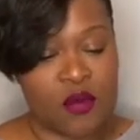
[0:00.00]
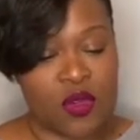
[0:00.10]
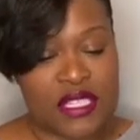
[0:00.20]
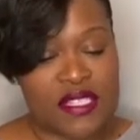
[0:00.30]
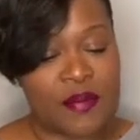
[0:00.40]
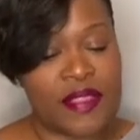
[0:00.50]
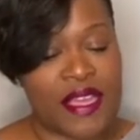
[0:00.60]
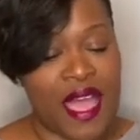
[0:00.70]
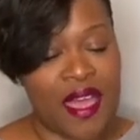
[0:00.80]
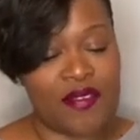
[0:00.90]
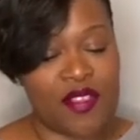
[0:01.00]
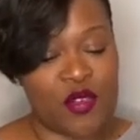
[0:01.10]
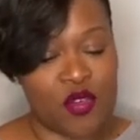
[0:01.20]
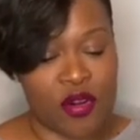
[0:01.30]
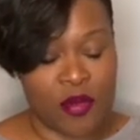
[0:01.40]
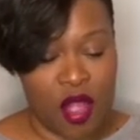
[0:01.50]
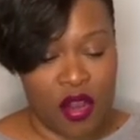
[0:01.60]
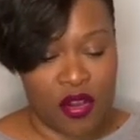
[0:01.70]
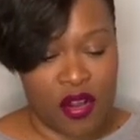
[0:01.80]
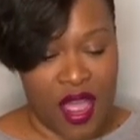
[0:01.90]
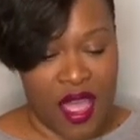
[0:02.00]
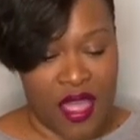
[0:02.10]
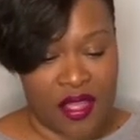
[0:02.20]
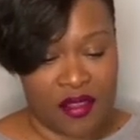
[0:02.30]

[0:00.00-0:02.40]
when something out of the norm caught her eye.